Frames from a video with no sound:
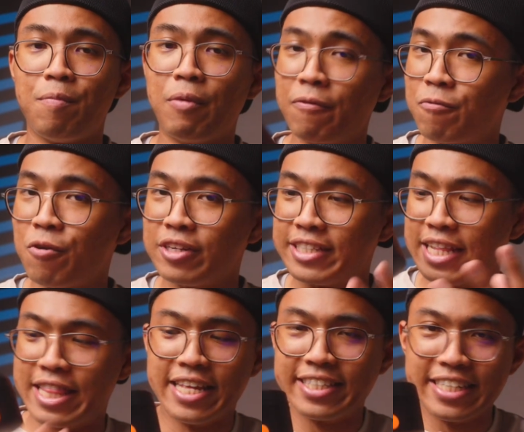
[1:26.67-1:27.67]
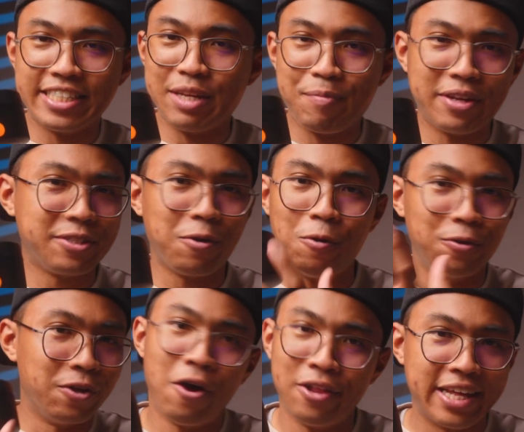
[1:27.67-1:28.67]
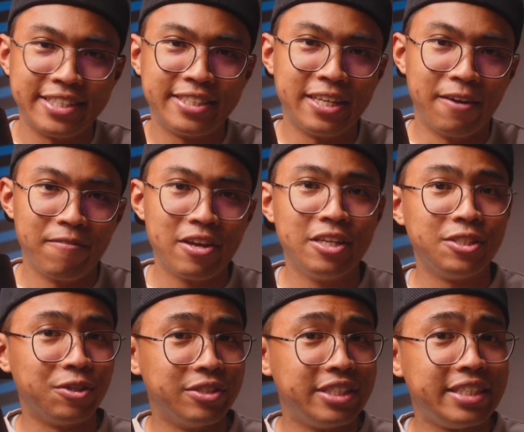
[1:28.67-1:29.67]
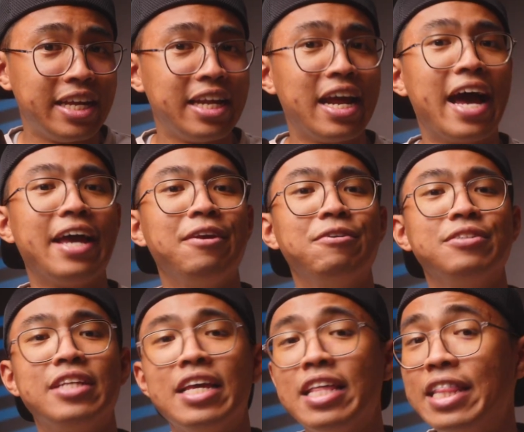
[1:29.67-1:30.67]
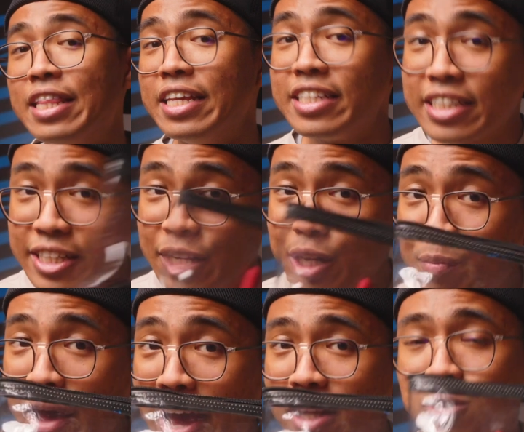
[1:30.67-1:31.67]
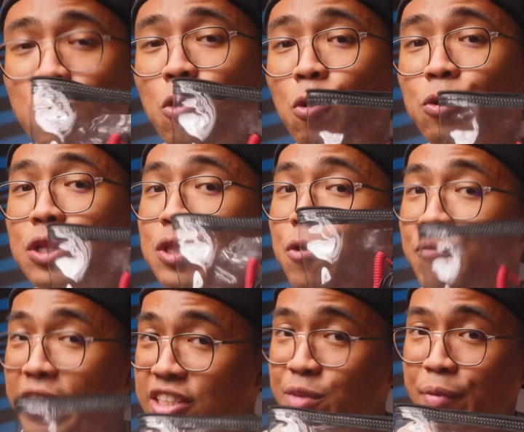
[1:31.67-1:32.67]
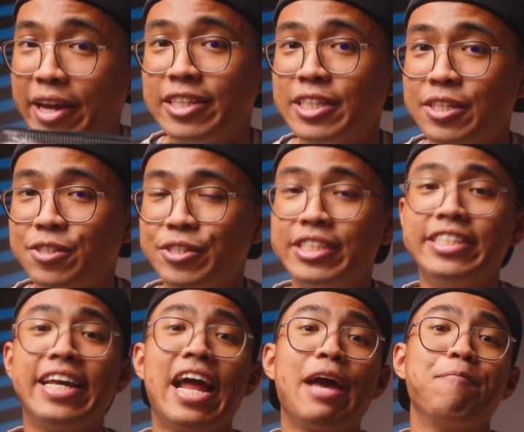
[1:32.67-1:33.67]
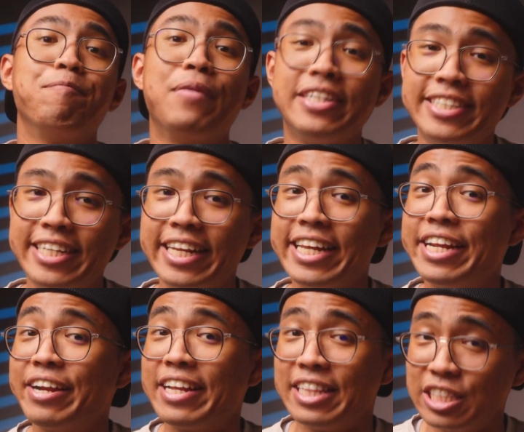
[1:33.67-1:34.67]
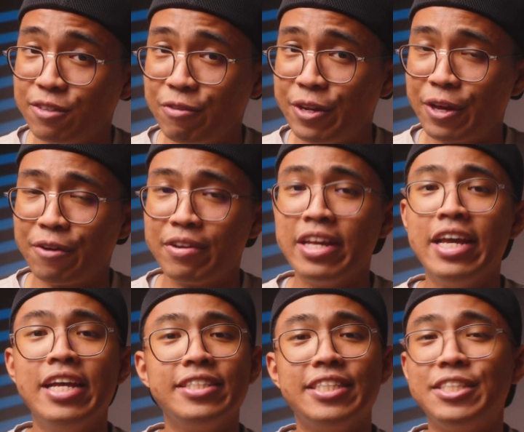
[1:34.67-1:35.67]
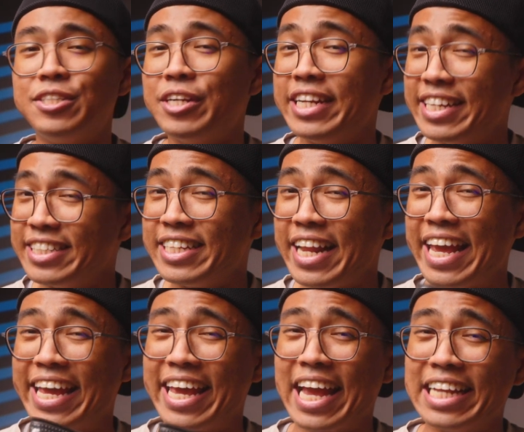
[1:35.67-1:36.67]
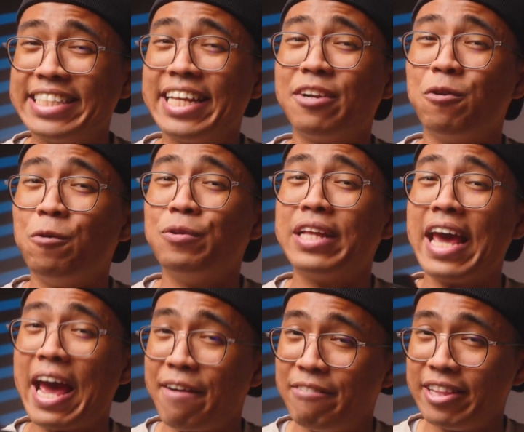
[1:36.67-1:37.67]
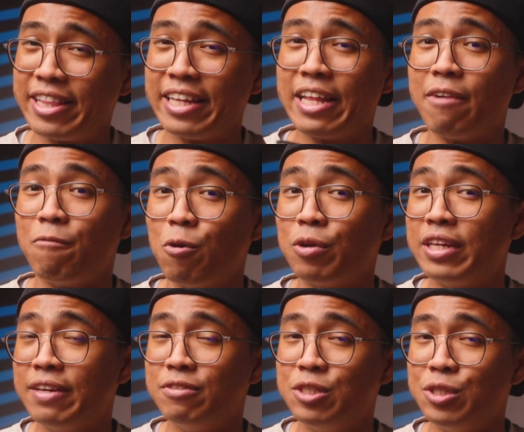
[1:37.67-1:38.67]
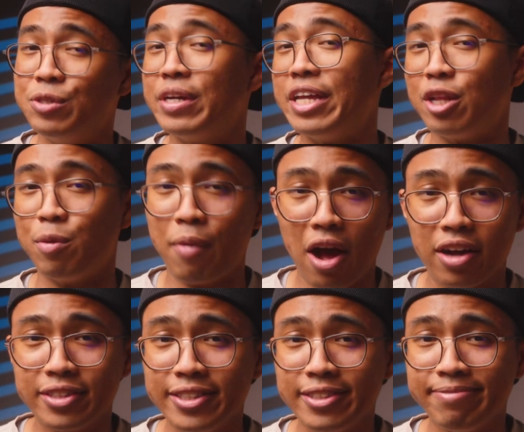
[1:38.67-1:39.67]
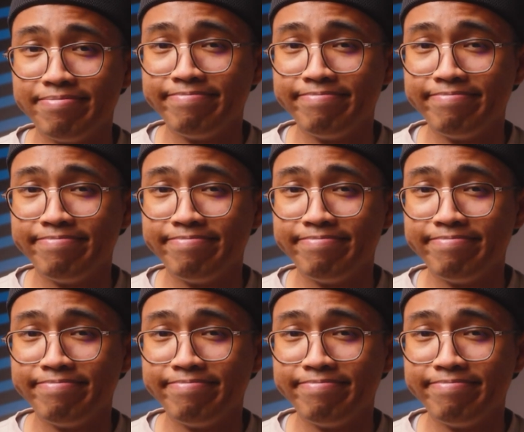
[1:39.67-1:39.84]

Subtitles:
But of course, this isn't meant to hold all that stuff. So instead, I use this clear bag to hold the rest of my accessories that I'm mentioning here in this video, since there isn't a case that'll hold everything that Rode gives you in their box.